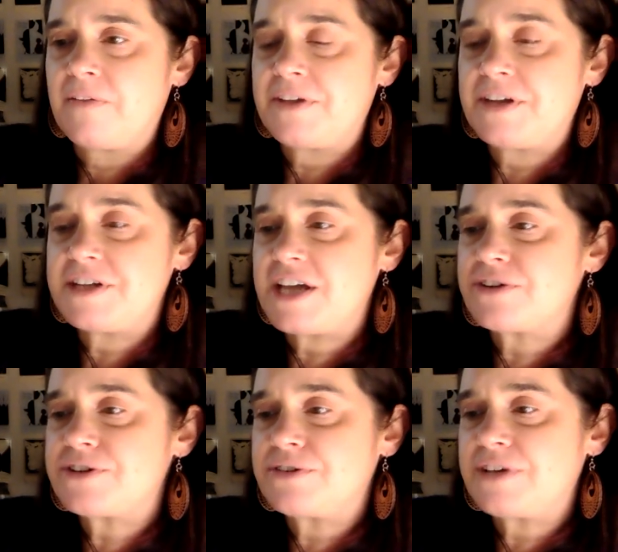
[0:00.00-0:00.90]
Then a day or
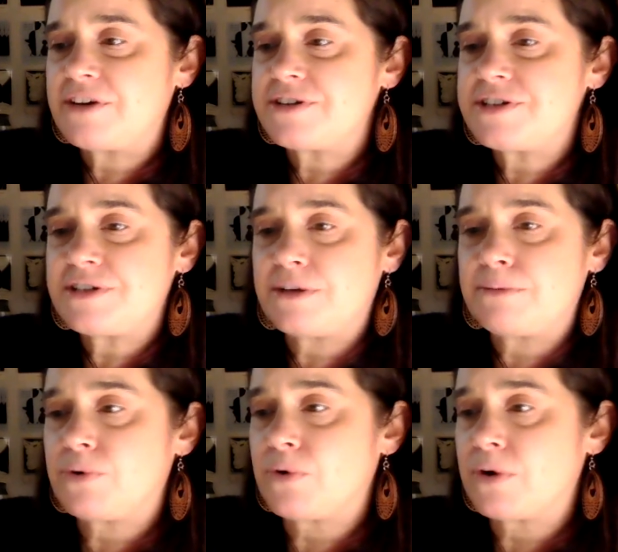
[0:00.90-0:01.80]
two later, still
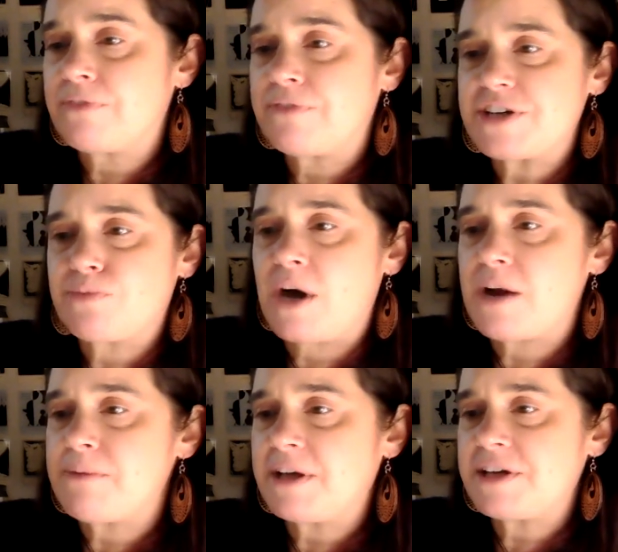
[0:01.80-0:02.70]
more fresh
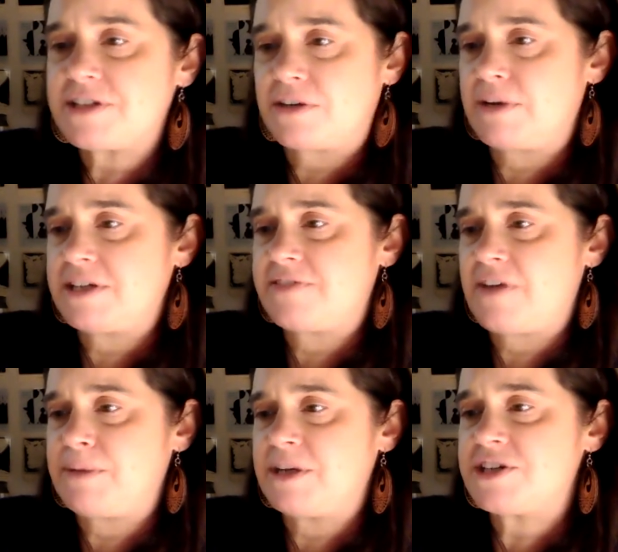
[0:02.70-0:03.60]
watermelons and crates of
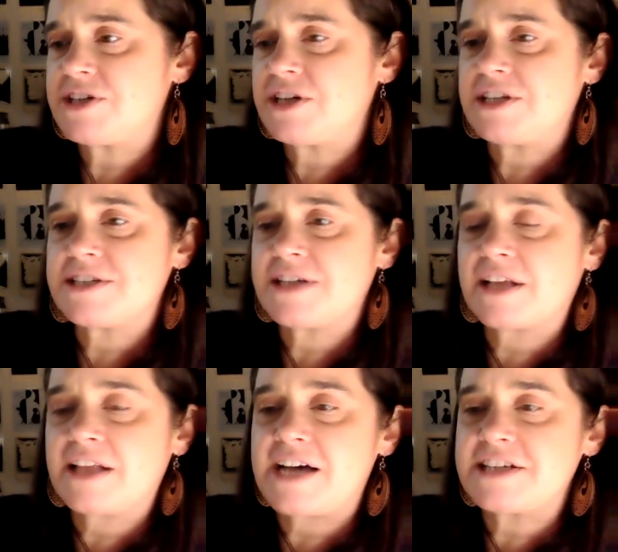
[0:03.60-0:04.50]
ammunition and
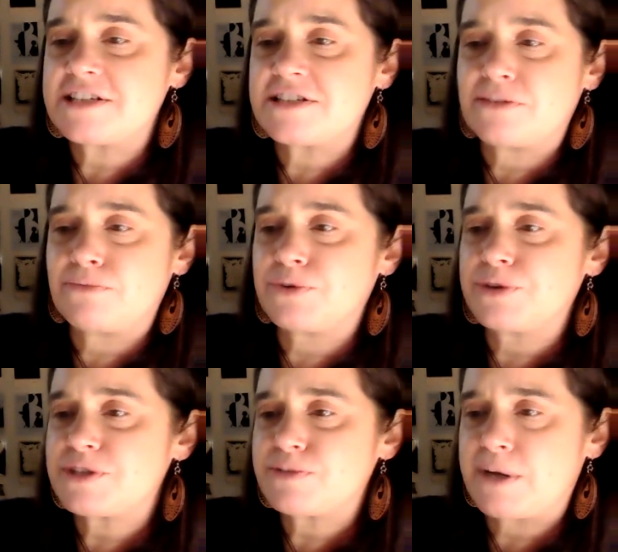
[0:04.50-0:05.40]
sunglasses and
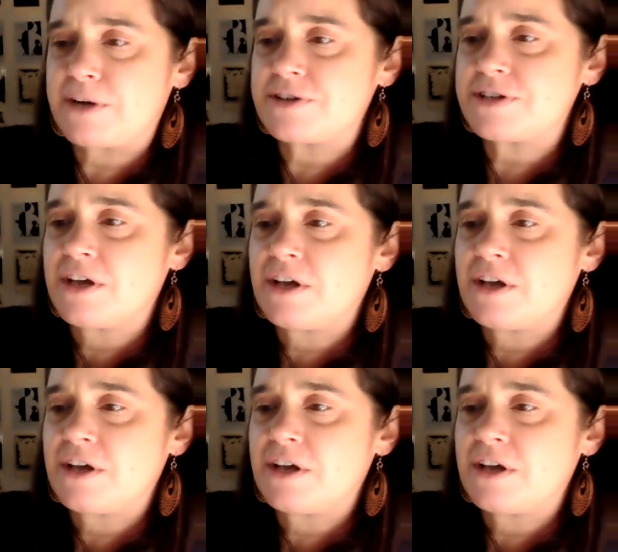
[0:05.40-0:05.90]
woolen sweaters.